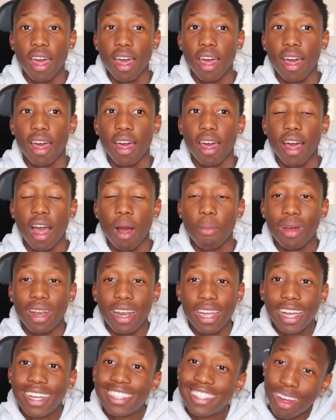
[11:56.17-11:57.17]
I'm gonna
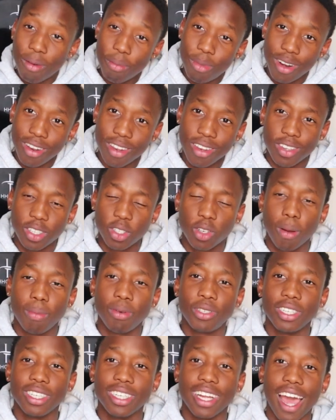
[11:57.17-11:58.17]
link it down below in the
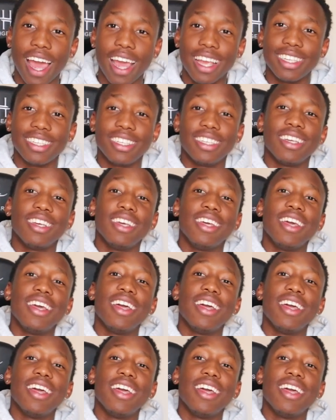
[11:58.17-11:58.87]
description, guys.